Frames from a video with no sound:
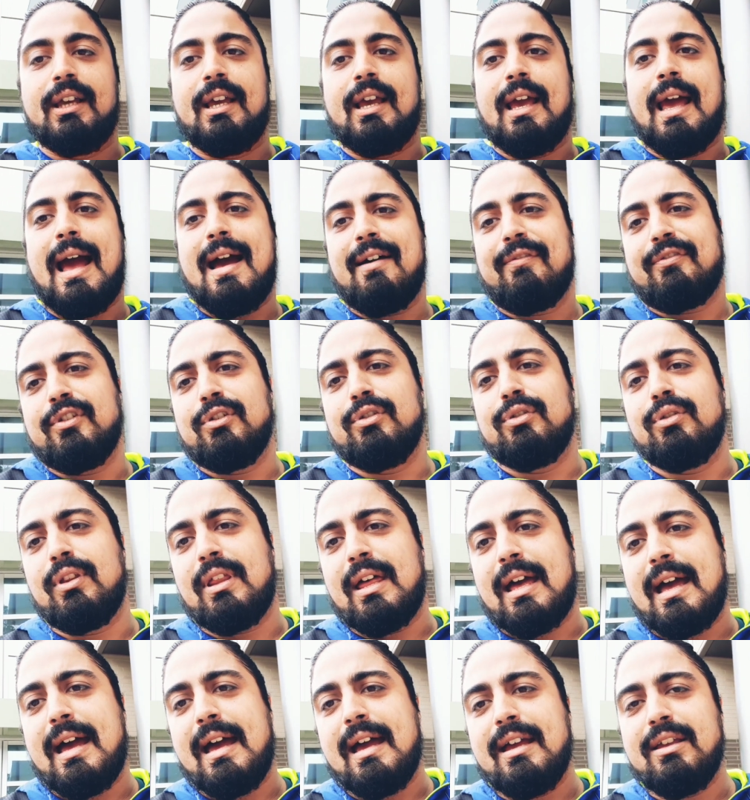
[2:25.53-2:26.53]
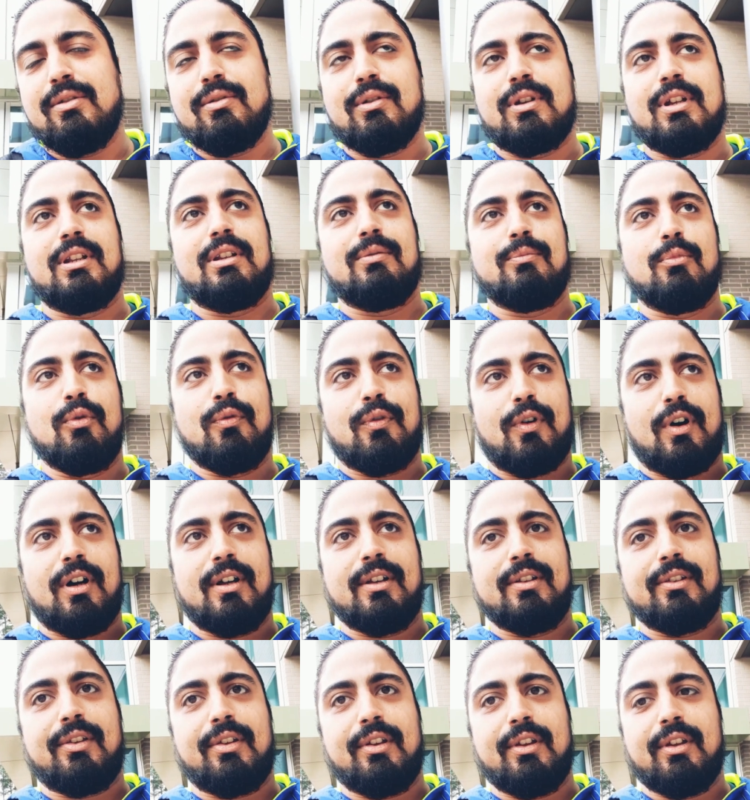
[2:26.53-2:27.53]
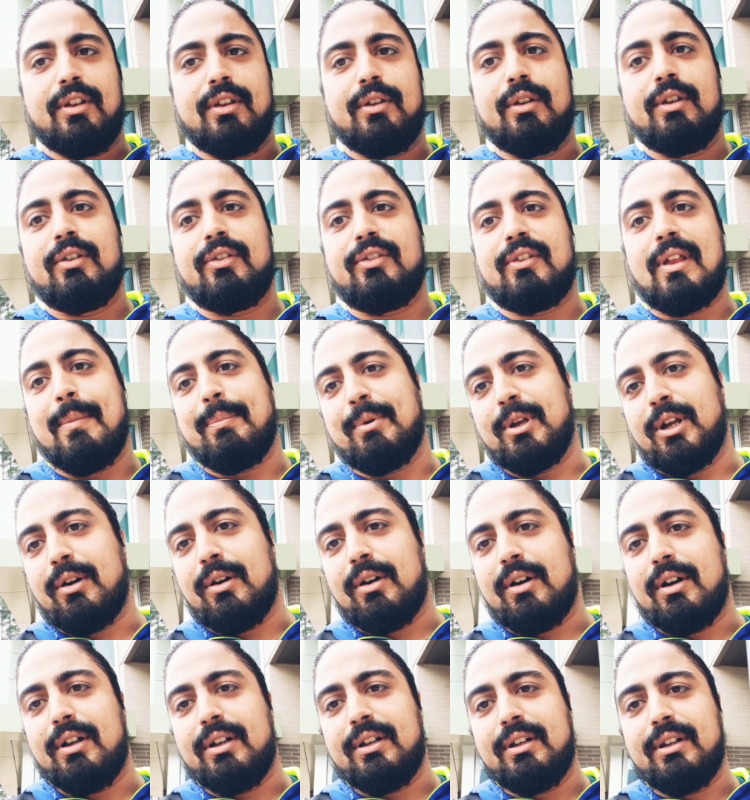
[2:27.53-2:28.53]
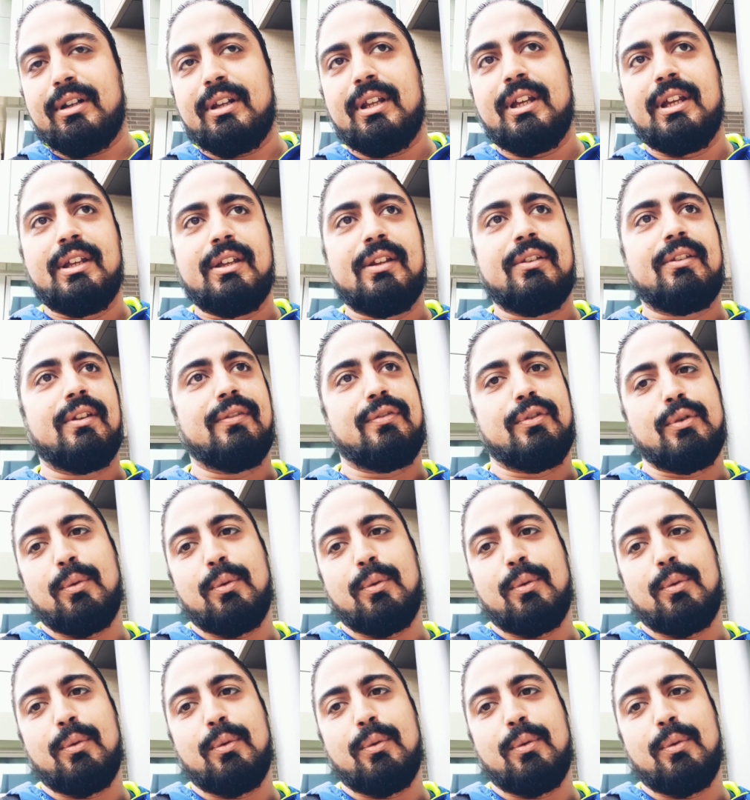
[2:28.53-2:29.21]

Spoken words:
After you do that, you can move on to stepping on. If you